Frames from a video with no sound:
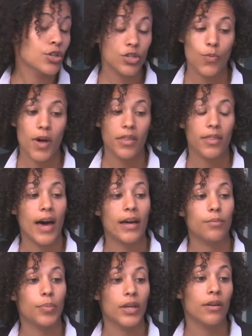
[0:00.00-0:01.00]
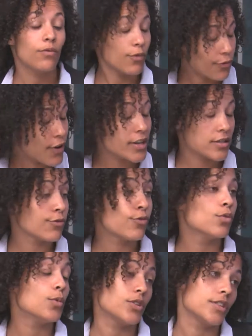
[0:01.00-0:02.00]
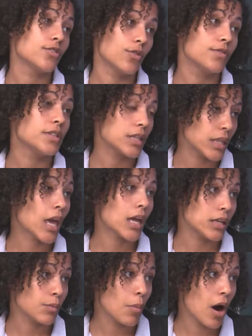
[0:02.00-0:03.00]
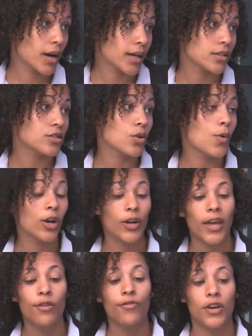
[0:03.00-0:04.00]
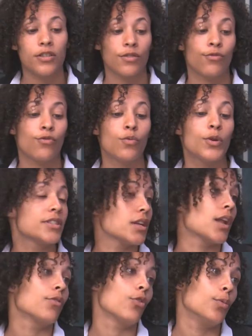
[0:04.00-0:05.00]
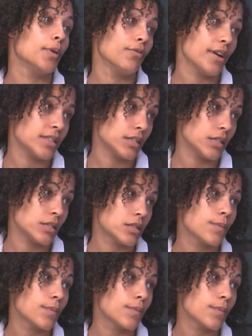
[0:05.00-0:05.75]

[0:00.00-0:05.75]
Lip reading: So whether that be, first and foremost is obviously the Kenyan market. So we're looking first and foremost at Nairobi residents.